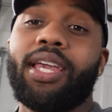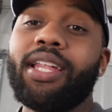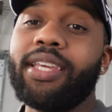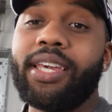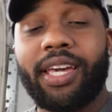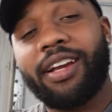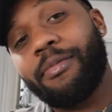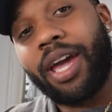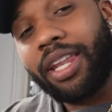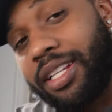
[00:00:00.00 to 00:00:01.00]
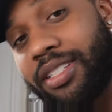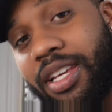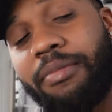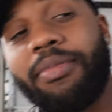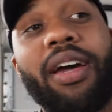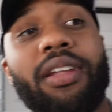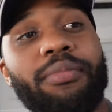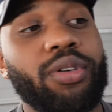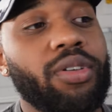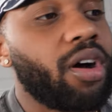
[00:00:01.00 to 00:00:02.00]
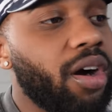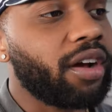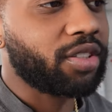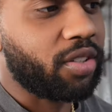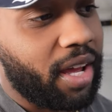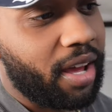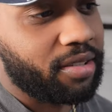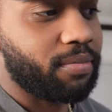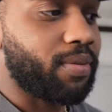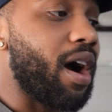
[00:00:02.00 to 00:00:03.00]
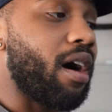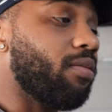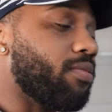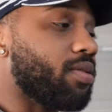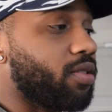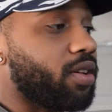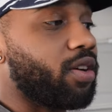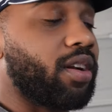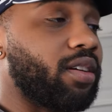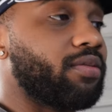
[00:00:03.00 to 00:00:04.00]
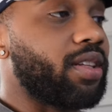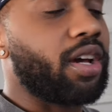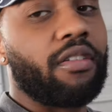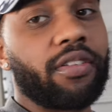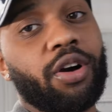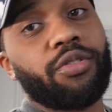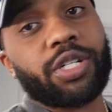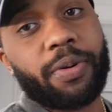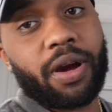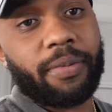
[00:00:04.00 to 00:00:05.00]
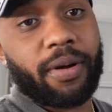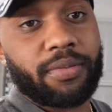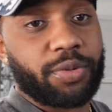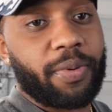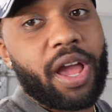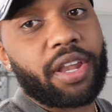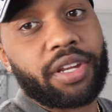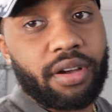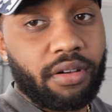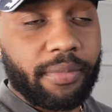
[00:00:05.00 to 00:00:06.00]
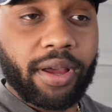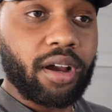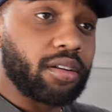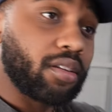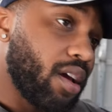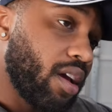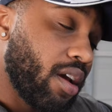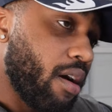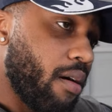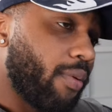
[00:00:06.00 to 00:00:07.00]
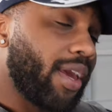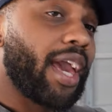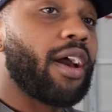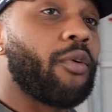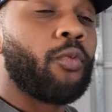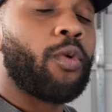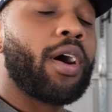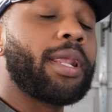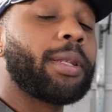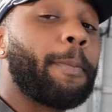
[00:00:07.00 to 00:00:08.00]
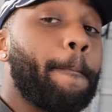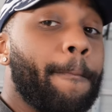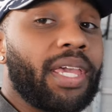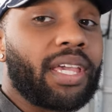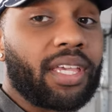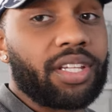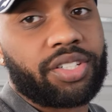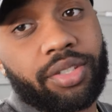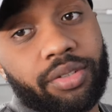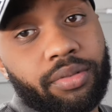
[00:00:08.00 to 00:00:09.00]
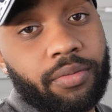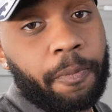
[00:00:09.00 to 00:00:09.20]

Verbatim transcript: And yeah, everybody did say buying a build car is gonna have some problems or you're gonna take over the owner's problems you probably didn't know about. But we had one big issue.